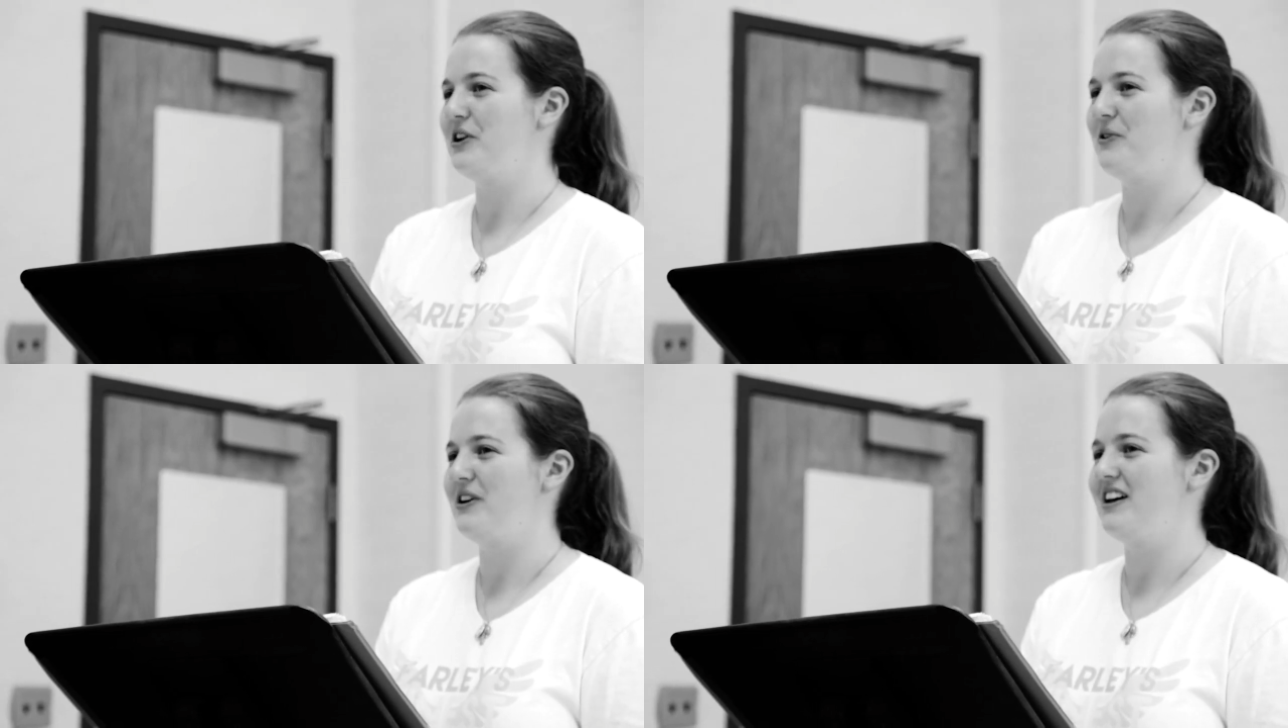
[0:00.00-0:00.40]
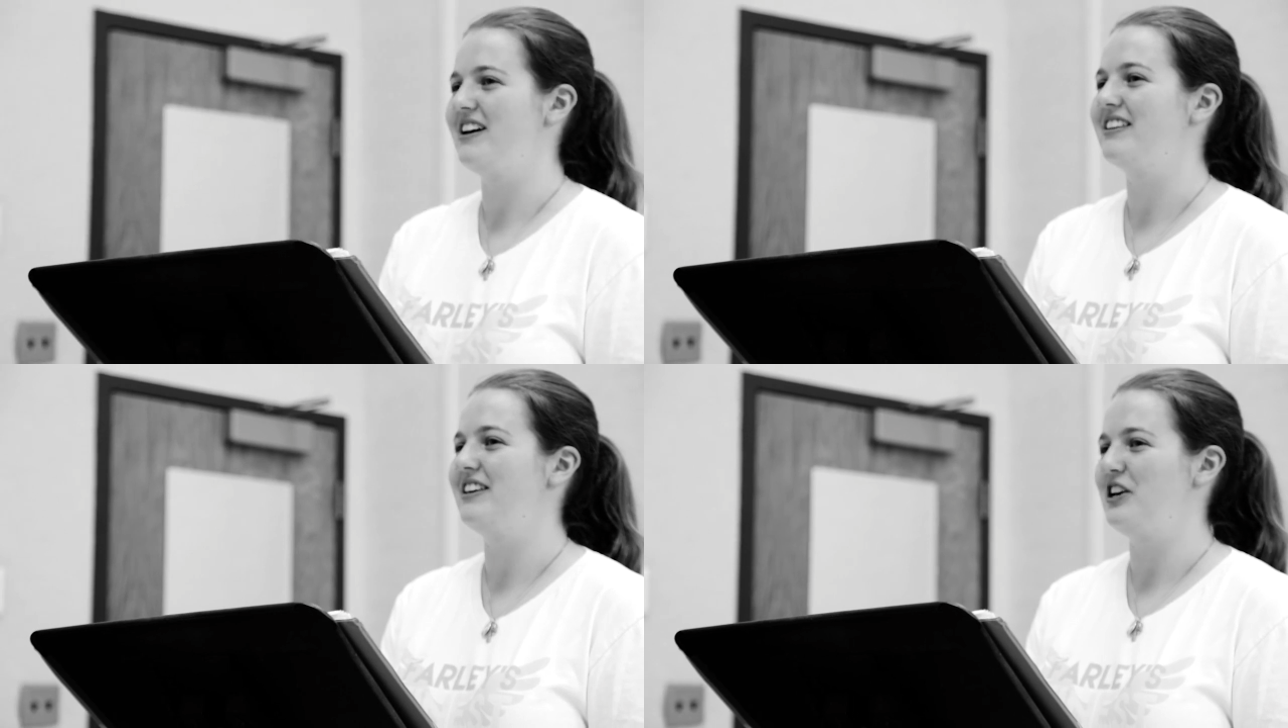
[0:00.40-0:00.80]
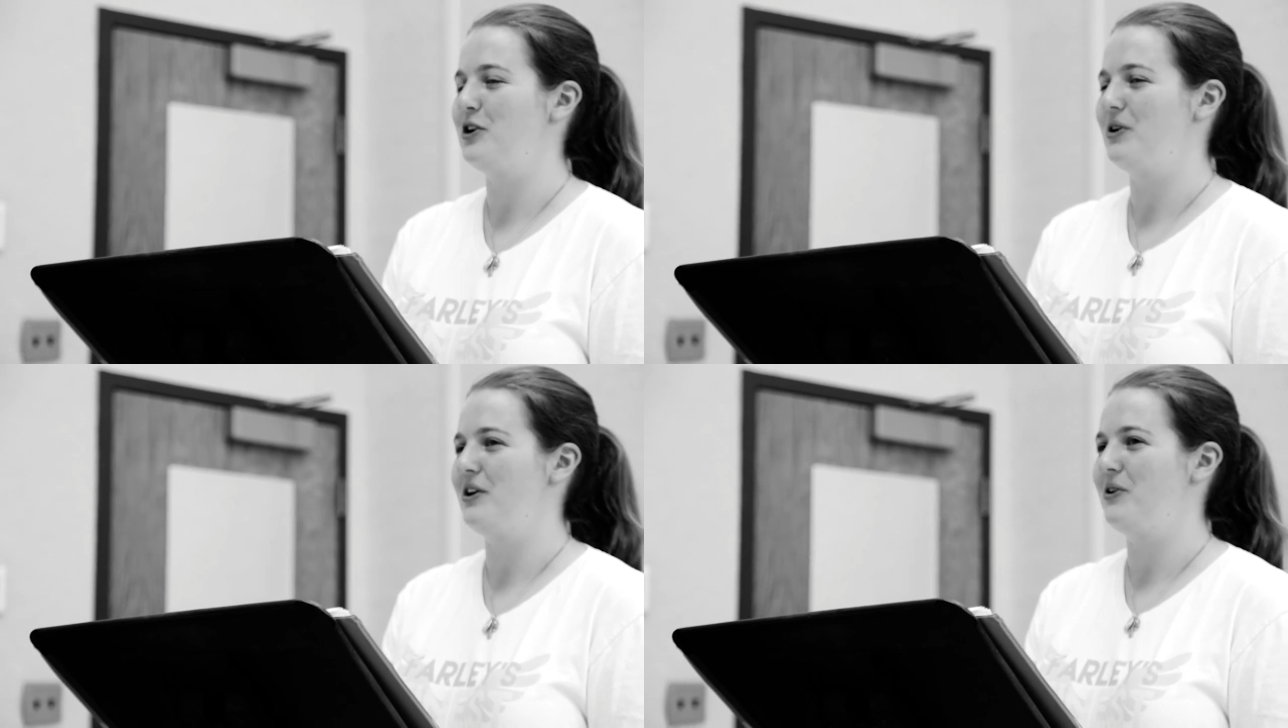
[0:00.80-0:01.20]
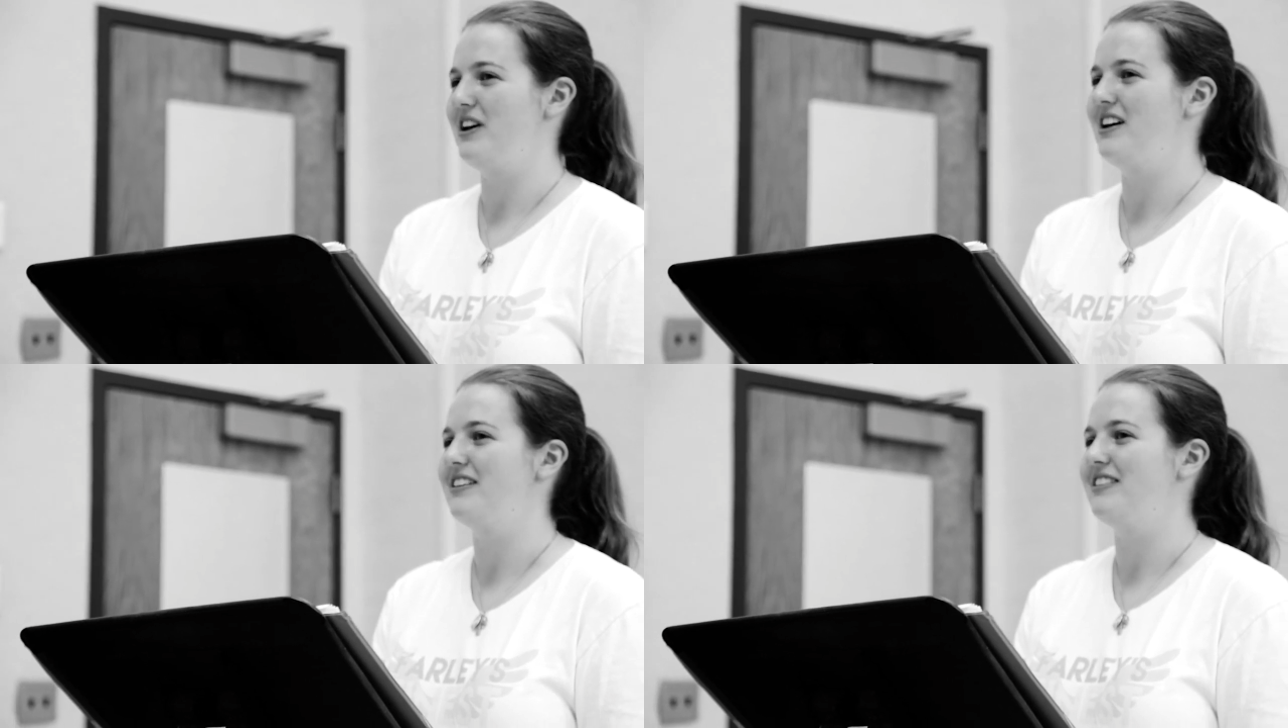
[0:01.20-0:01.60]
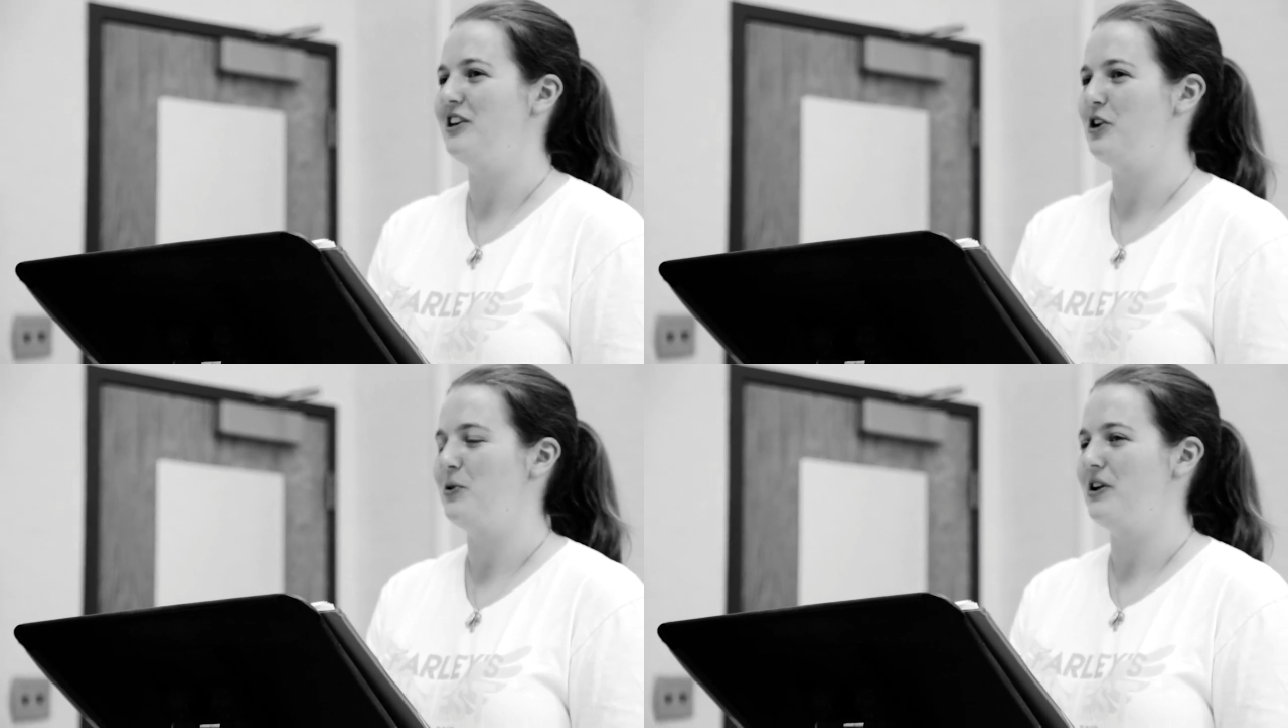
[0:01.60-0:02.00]
Having no idea if I was
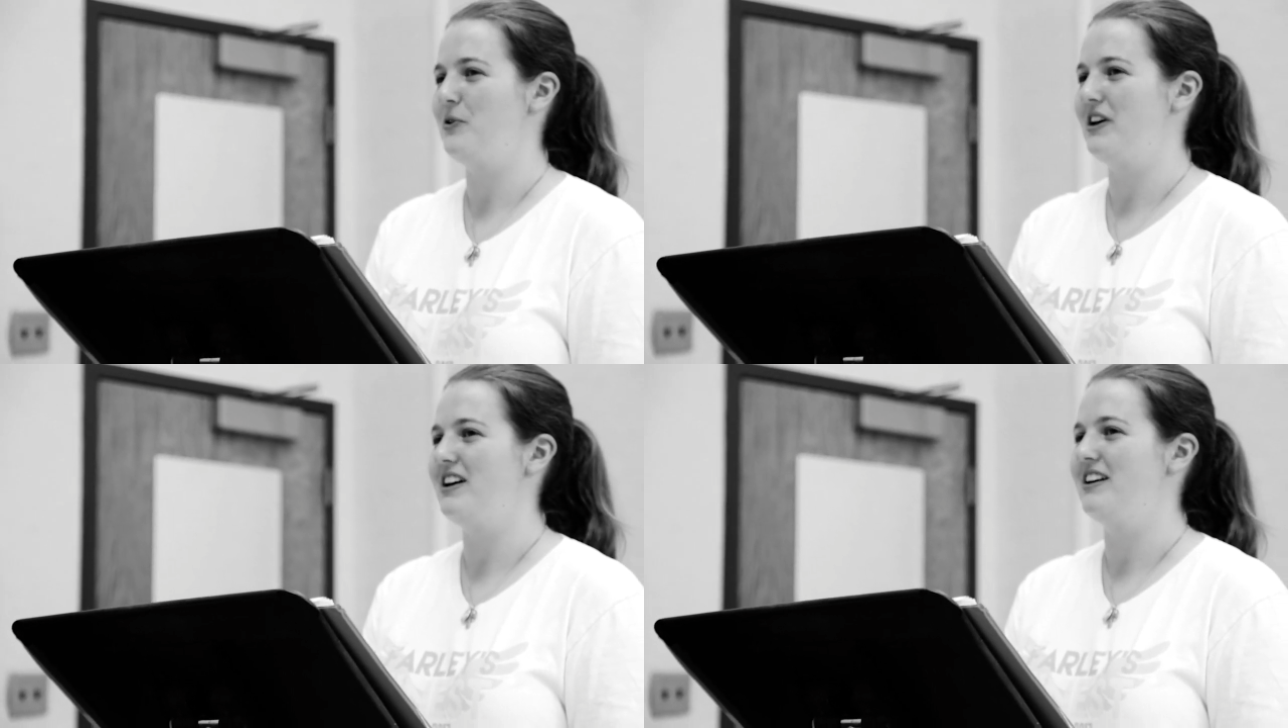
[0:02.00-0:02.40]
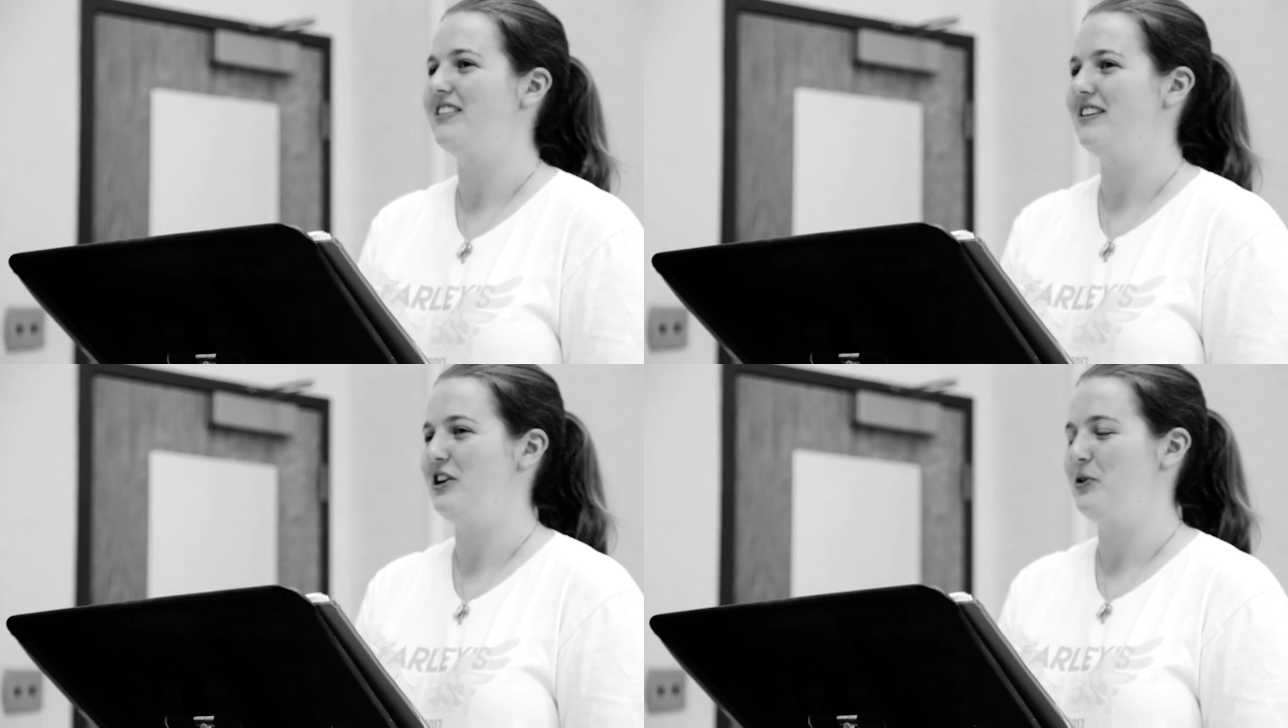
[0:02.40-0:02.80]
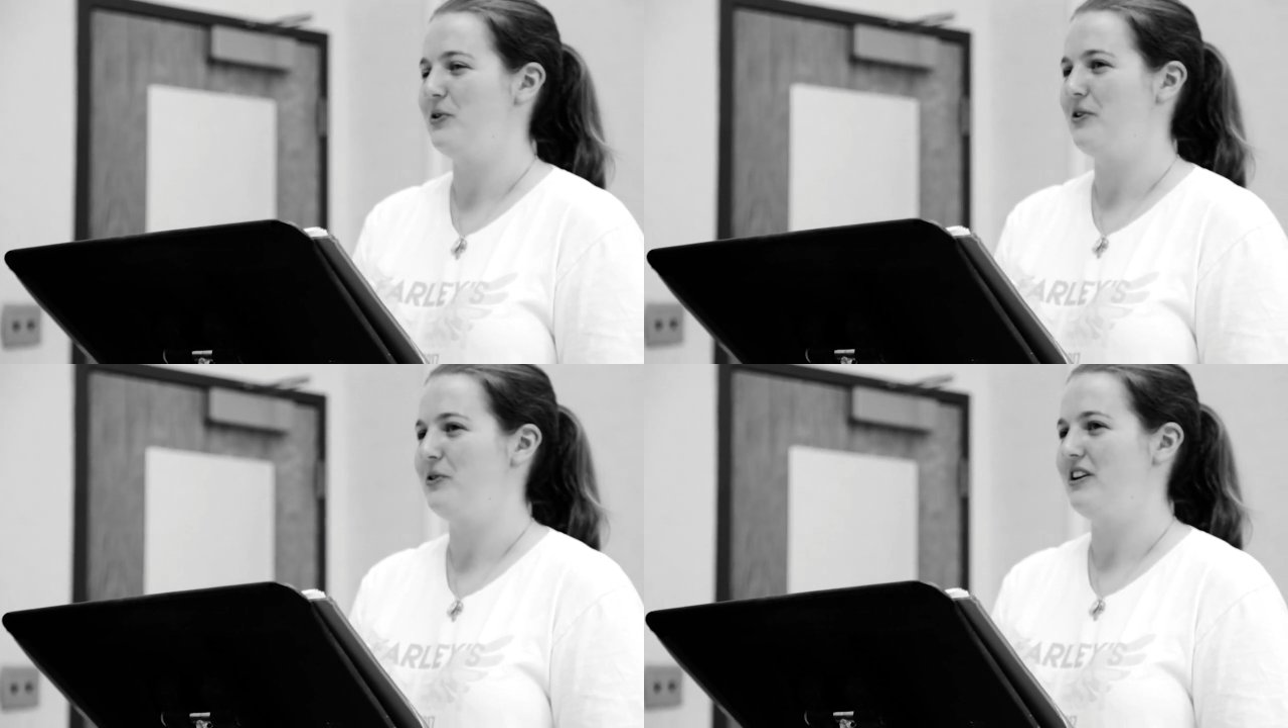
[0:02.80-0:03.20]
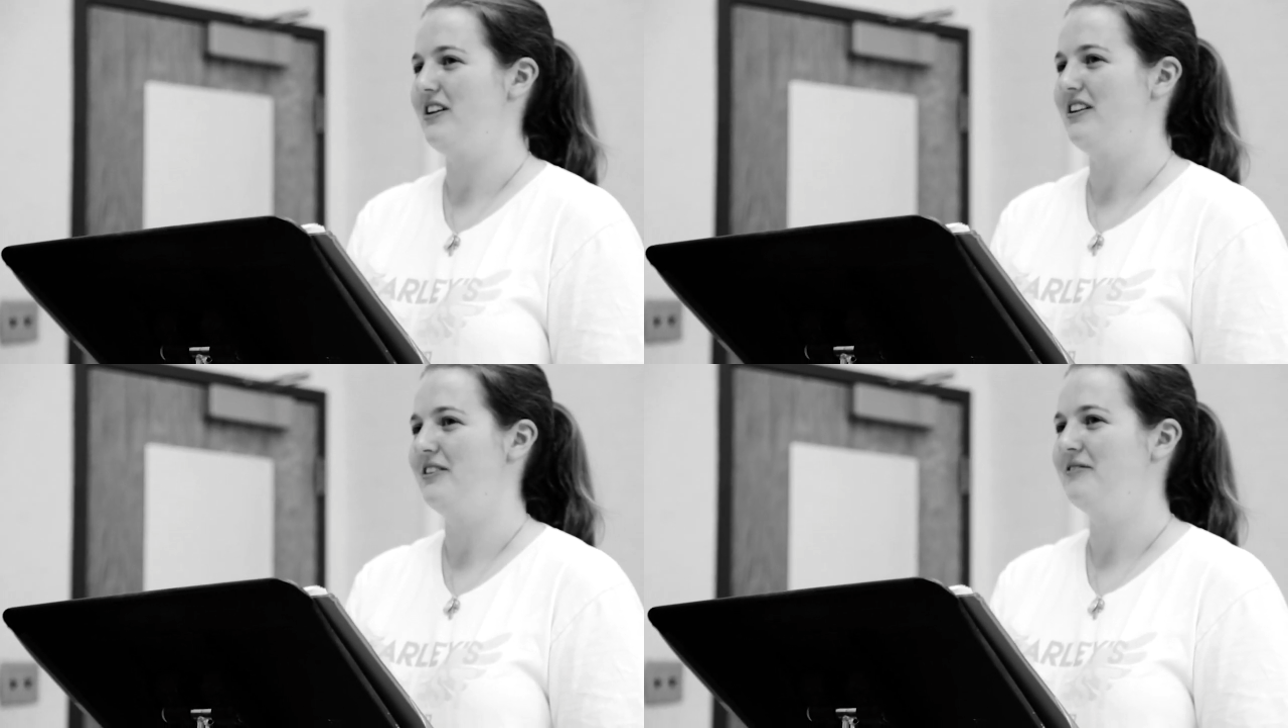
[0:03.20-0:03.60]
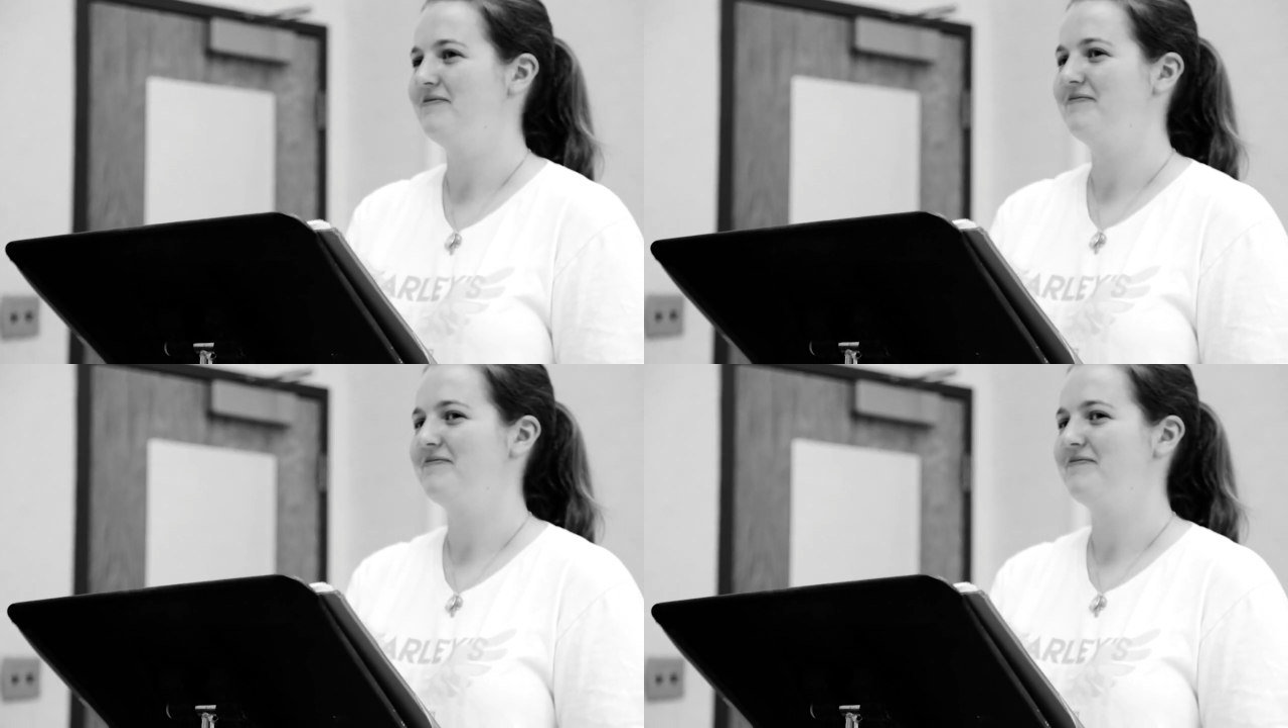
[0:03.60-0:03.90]
completely in over my head or not.